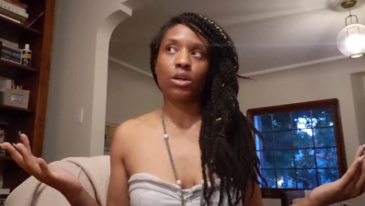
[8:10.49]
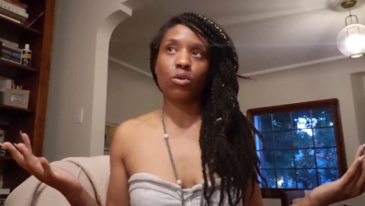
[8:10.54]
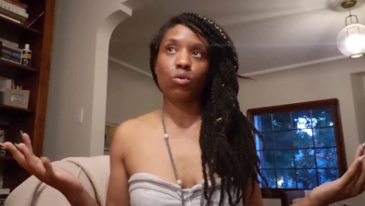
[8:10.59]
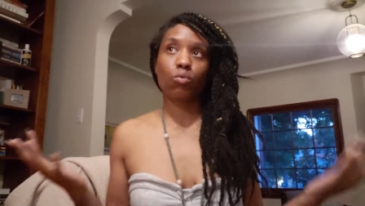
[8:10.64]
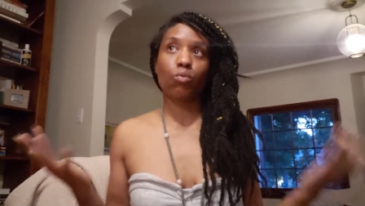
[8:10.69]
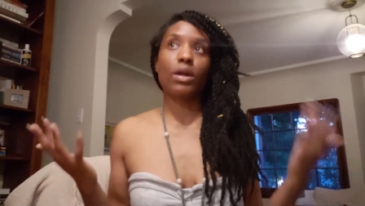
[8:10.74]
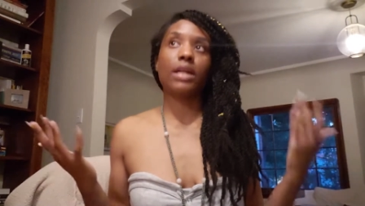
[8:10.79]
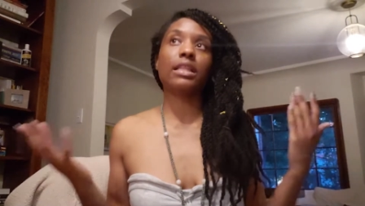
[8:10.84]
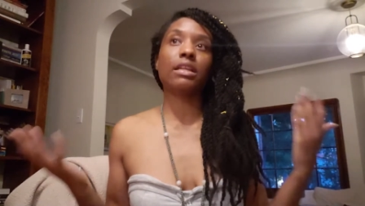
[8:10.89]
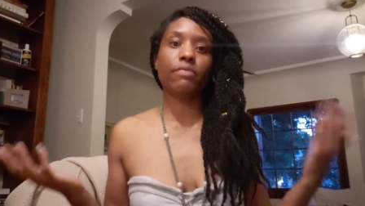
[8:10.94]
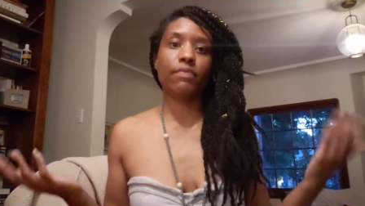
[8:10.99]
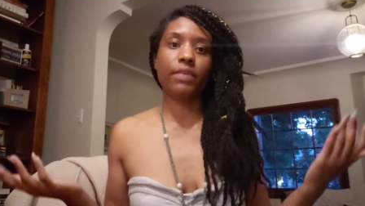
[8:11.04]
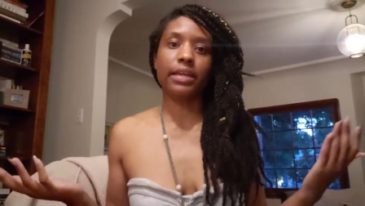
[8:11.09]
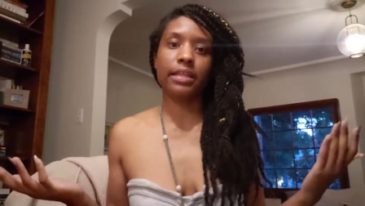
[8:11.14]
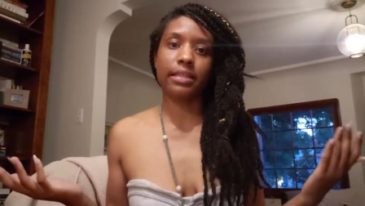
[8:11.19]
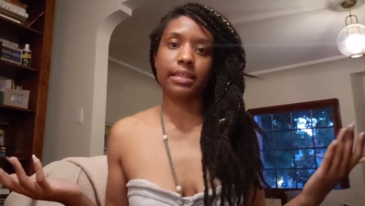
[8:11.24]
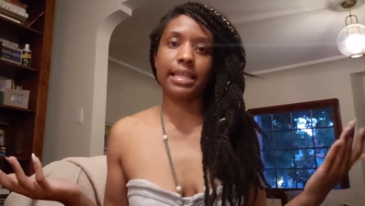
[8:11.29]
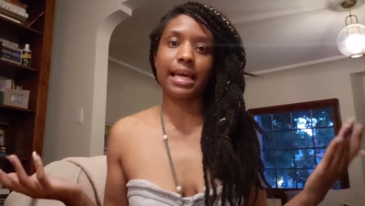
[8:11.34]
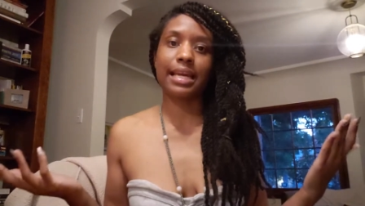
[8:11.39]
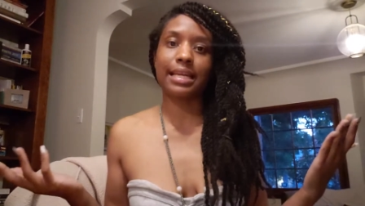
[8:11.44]

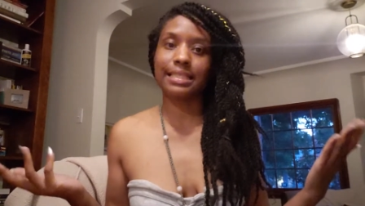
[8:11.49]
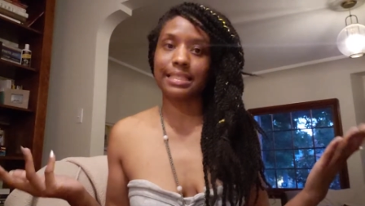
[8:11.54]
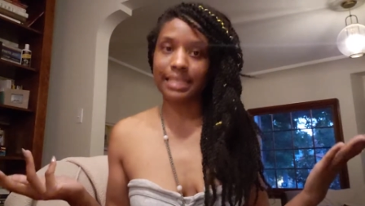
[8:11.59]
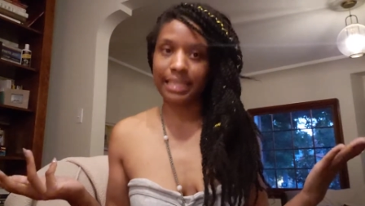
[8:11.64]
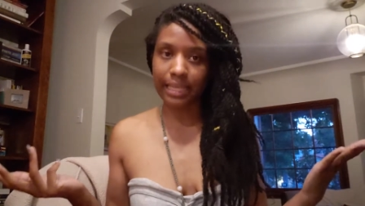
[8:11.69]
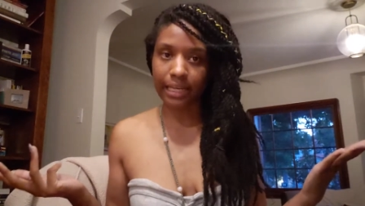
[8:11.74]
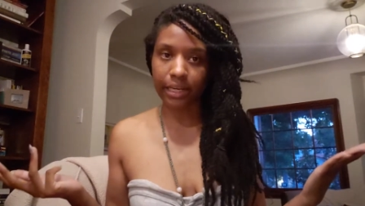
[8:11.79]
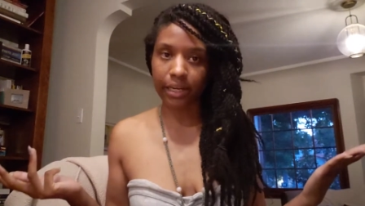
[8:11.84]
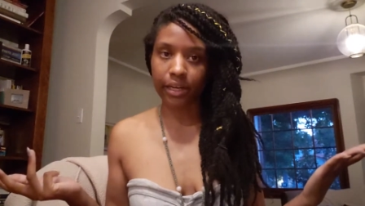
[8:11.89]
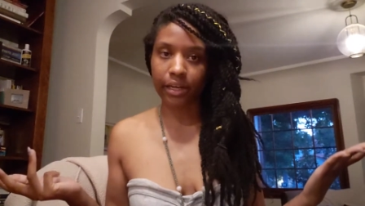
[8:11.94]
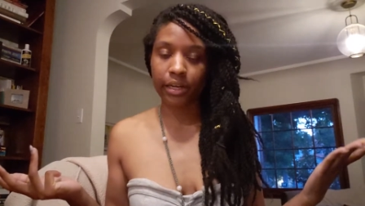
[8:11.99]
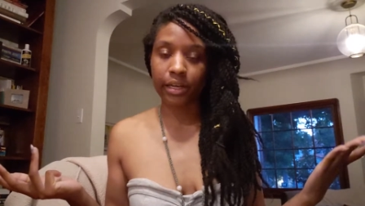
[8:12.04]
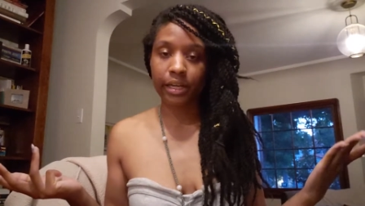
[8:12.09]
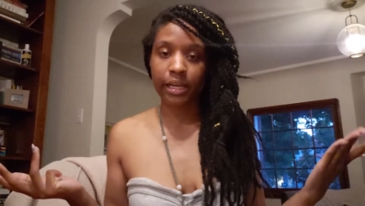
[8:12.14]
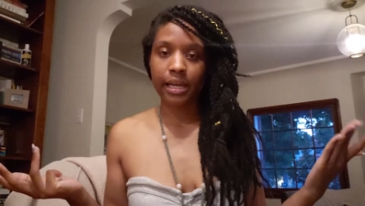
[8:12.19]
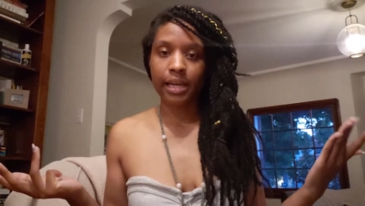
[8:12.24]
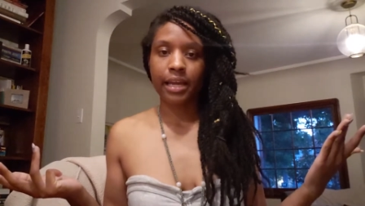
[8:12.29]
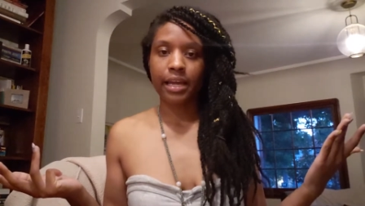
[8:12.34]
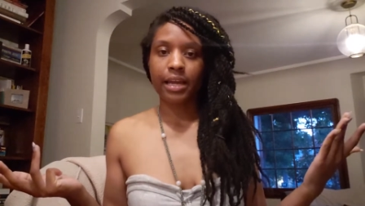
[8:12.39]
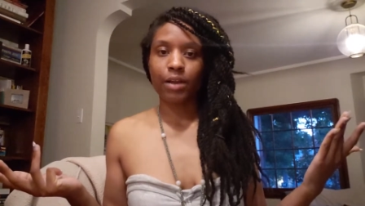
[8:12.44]
relevant that is here,
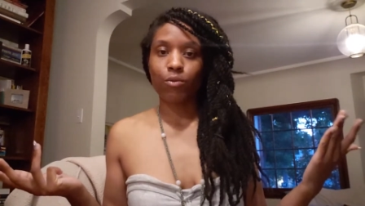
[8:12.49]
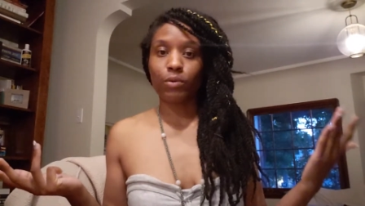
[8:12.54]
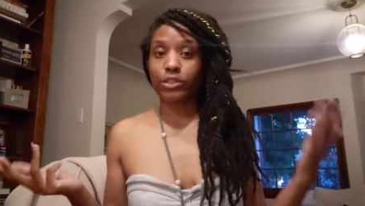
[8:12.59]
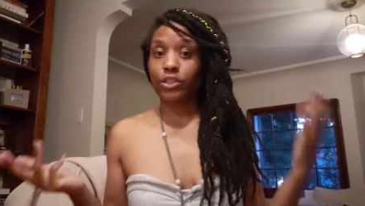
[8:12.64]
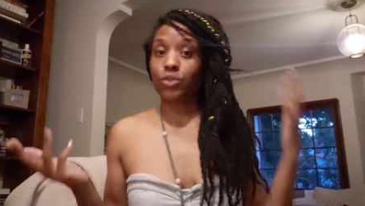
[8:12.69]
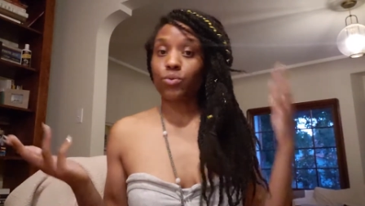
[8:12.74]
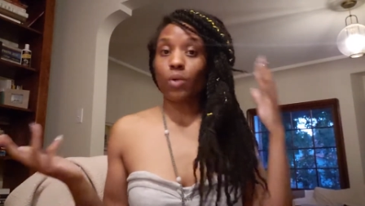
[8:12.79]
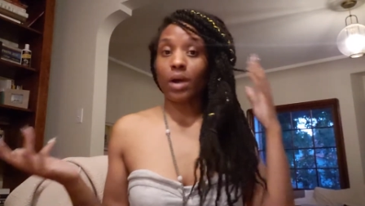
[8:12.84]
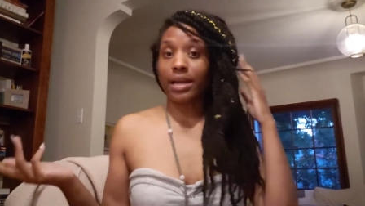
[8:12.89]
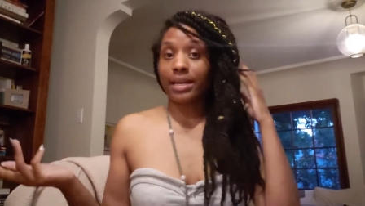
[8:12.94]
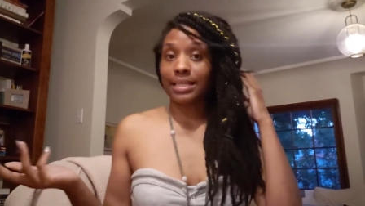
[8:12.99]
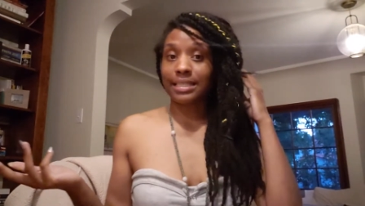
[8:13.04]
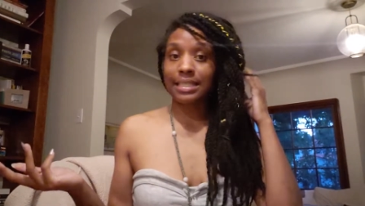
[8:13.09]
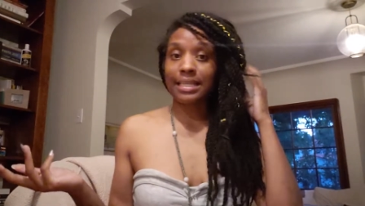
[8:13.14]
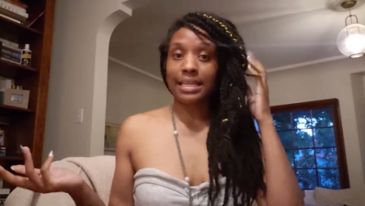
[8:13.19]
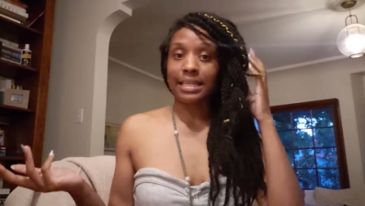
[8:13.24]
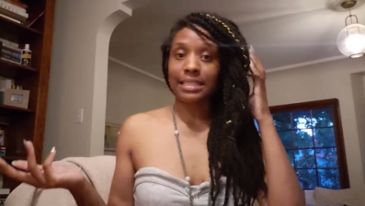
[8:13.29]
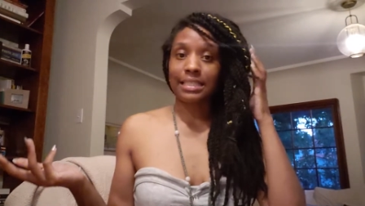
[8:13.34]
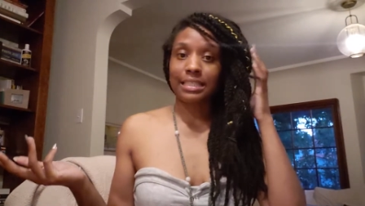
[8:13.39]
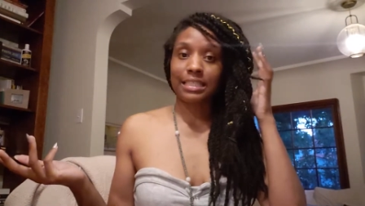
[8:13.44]
which is why it
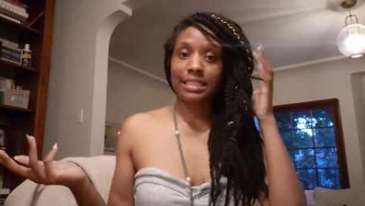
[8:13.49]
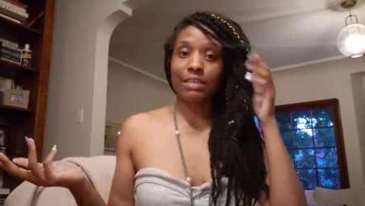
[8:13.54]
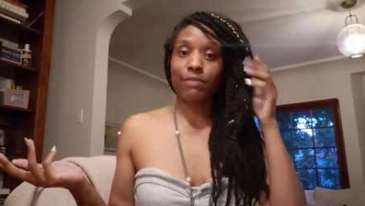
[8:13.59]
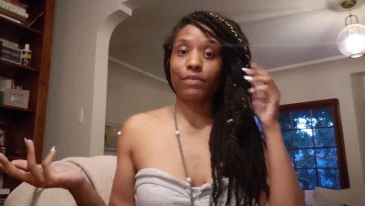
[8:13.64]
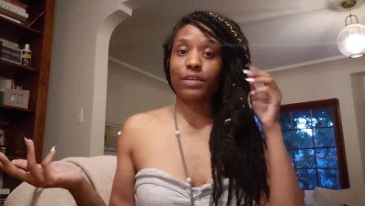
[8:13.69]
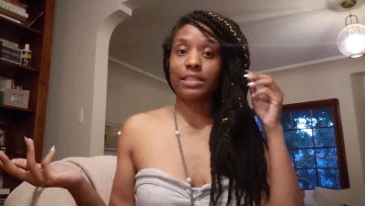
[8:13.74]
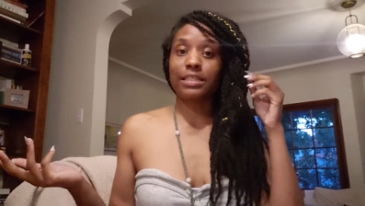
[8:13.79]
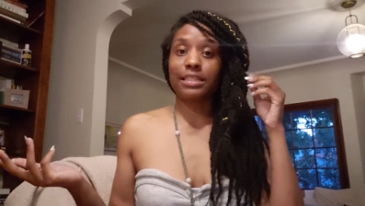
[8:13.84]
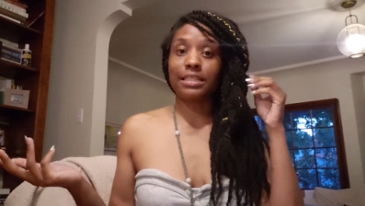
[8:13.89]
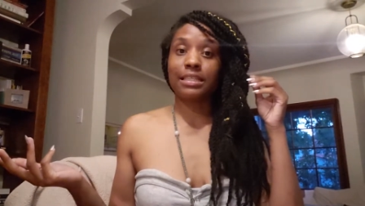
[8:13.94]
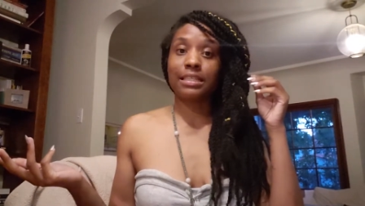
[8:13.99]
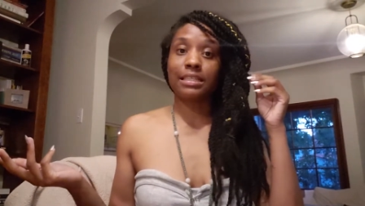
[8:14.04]
exists. If it